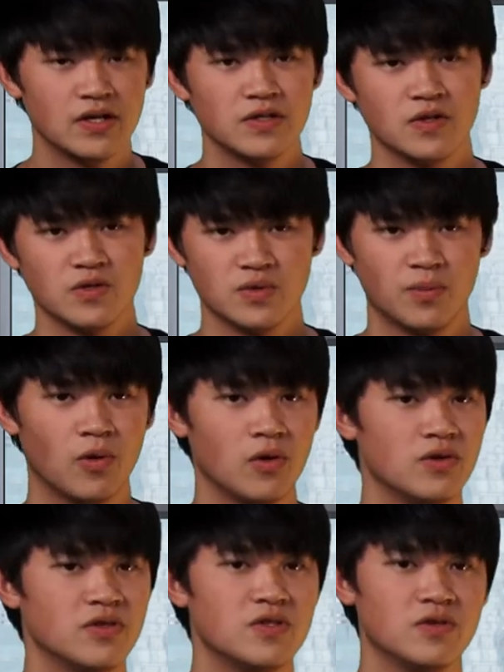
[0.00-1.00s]
So it's
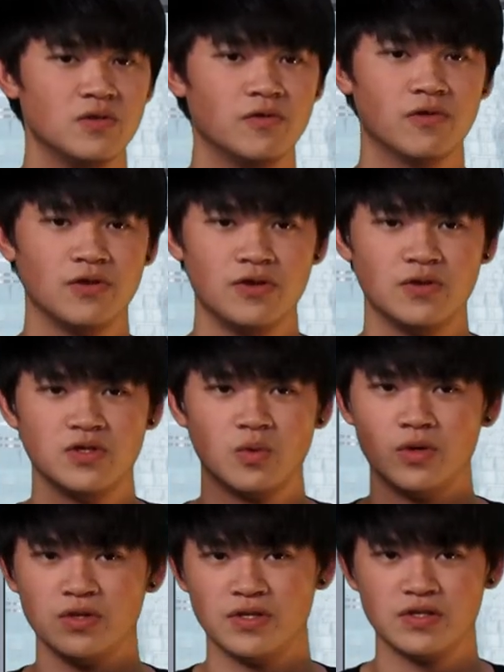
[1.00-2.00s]
important to, for you to
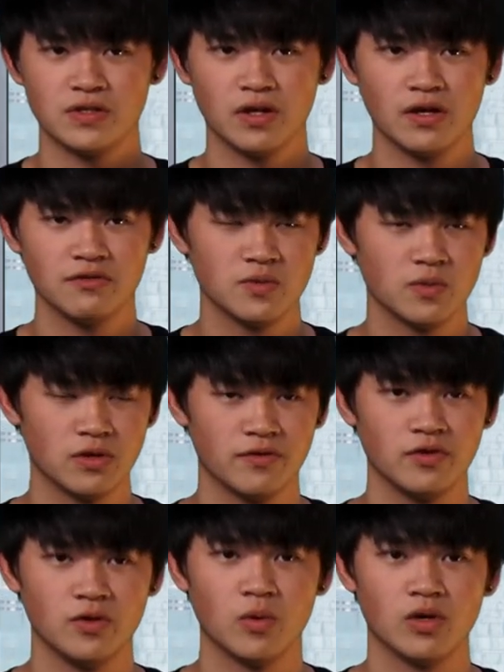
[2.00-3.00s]
wear these gloves
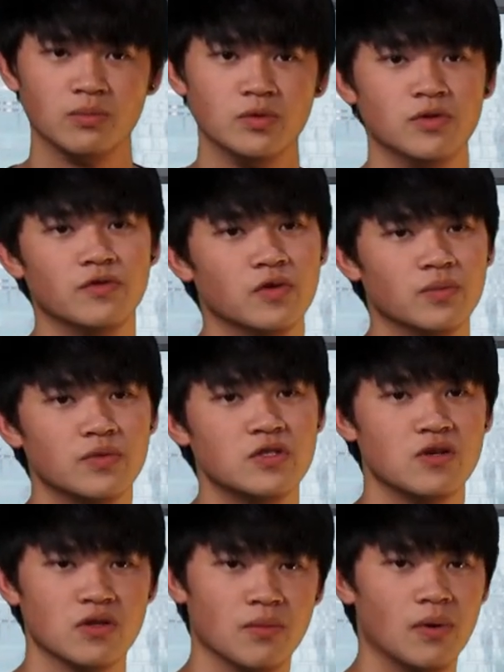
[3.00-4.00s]
whenever you want to move them,
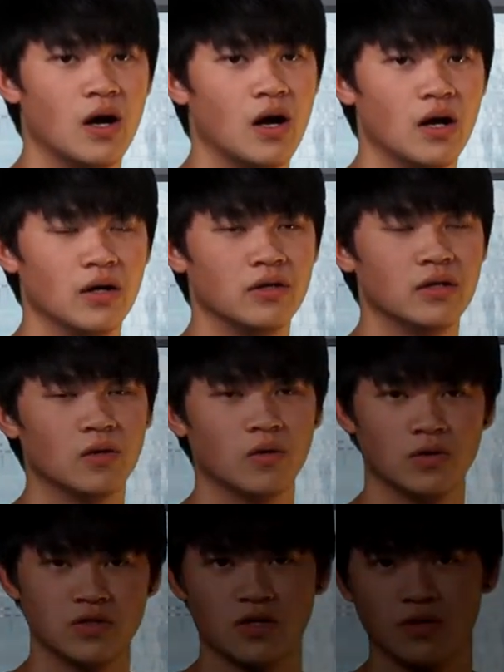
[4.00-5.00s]
turn them on,
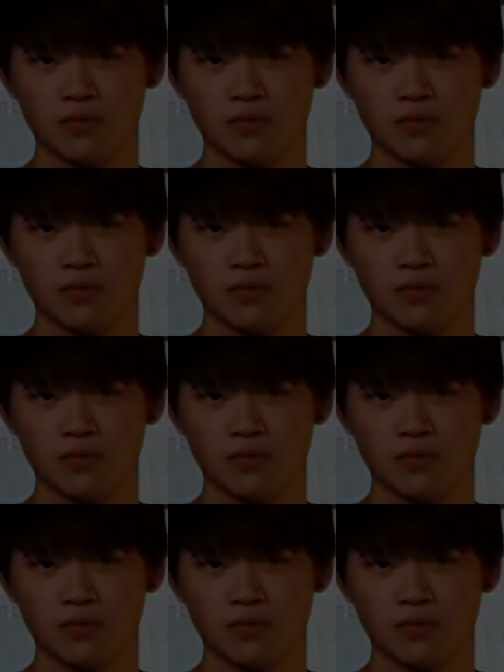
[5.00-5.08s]
or turn